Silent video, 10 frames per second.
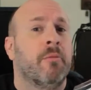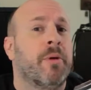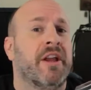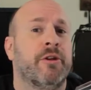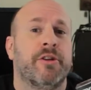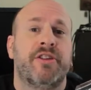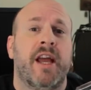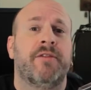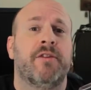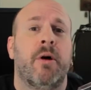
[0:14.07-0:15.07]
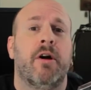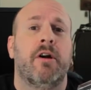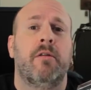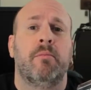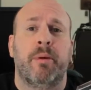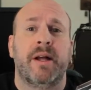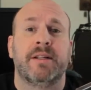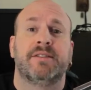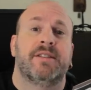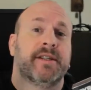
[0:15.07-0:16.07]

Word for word: bringing you the Tech of Tomorrow, but